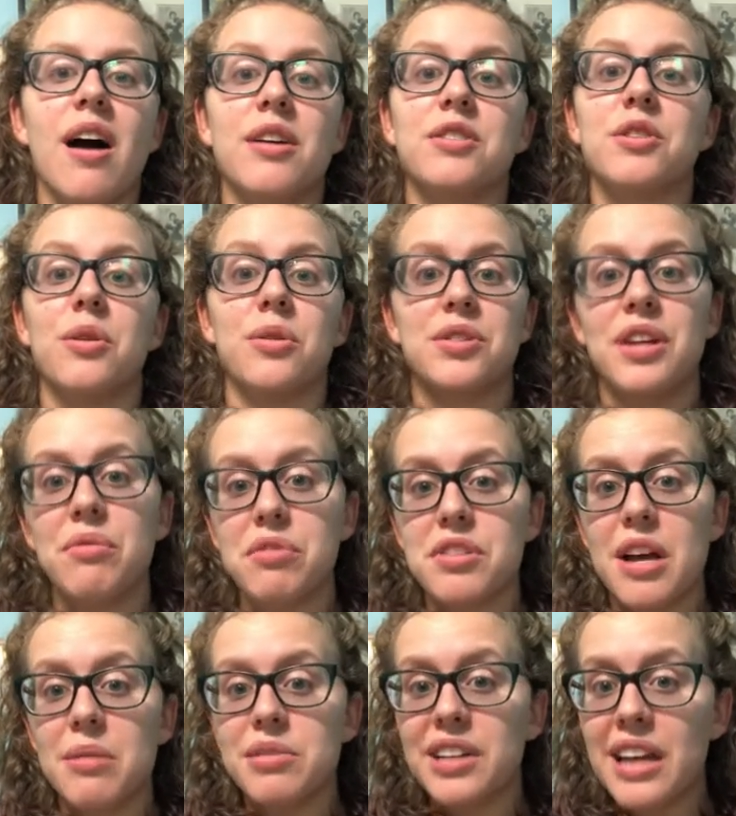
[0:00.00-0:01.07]
So several
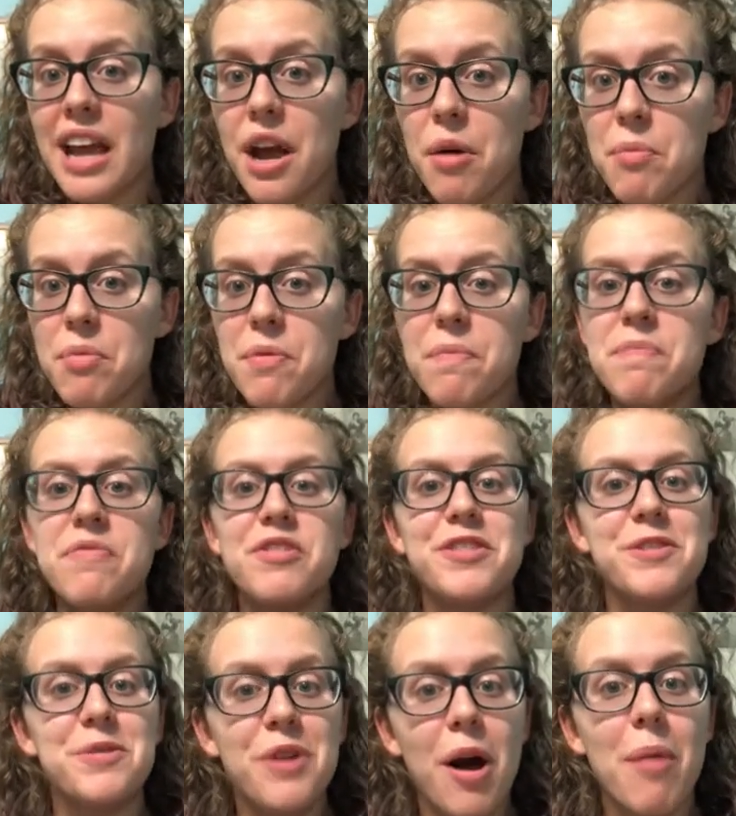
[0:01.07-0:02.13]
times at camp,
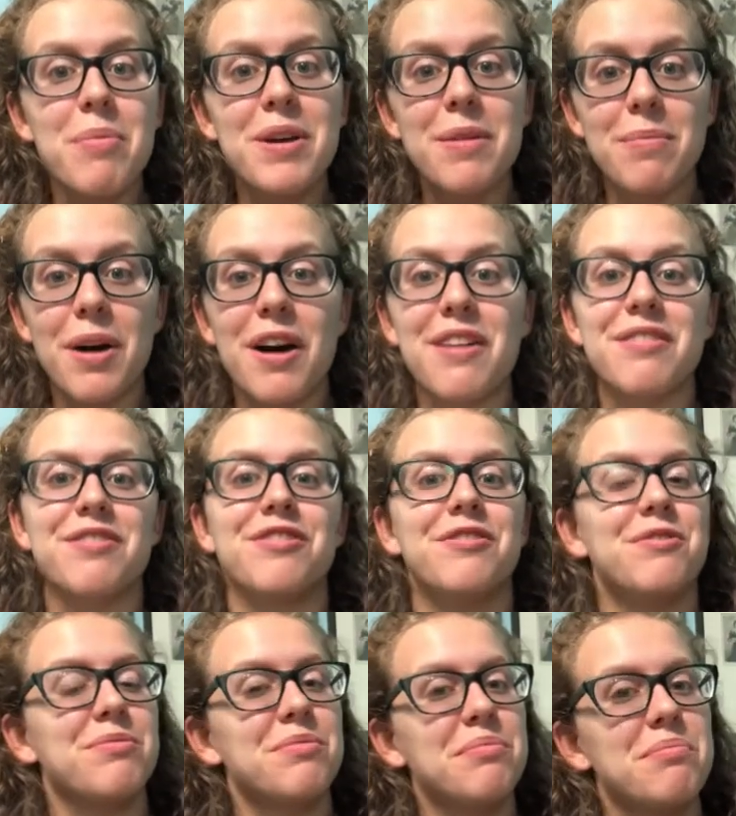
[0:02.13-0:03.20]
do not be above
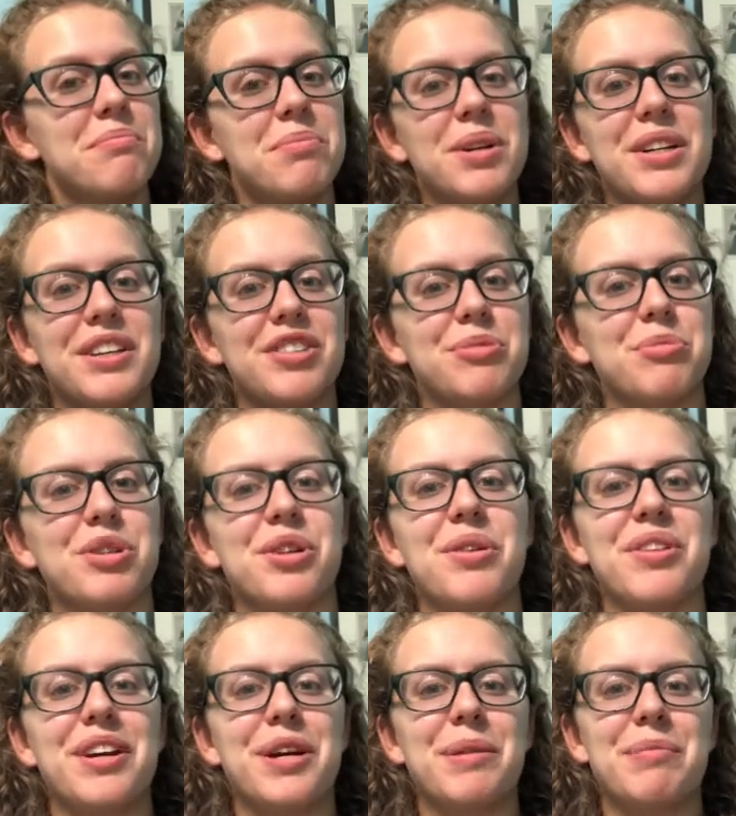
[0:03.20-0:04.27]
putting some
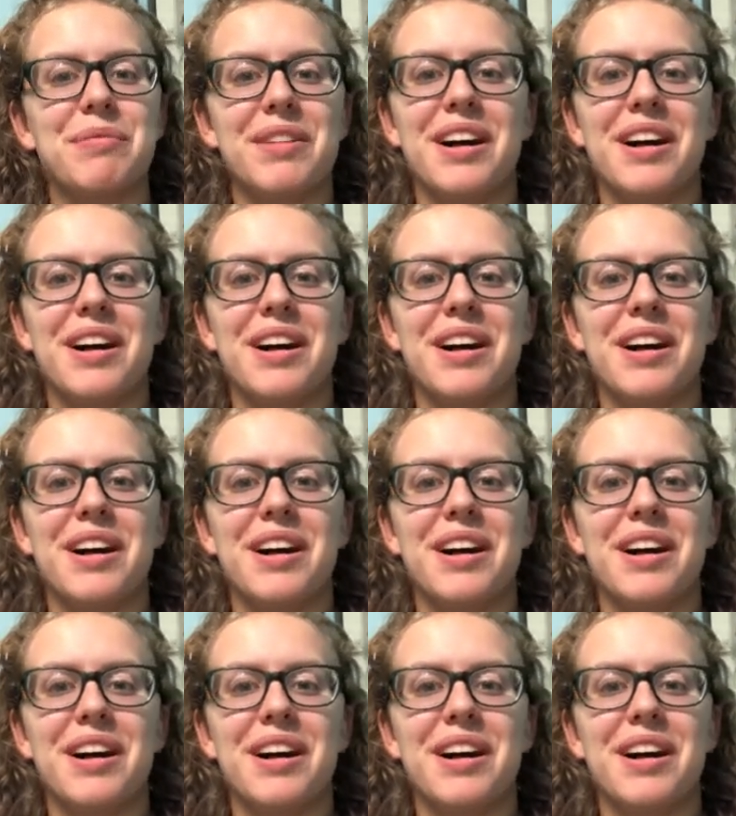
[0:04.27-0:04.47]
clothing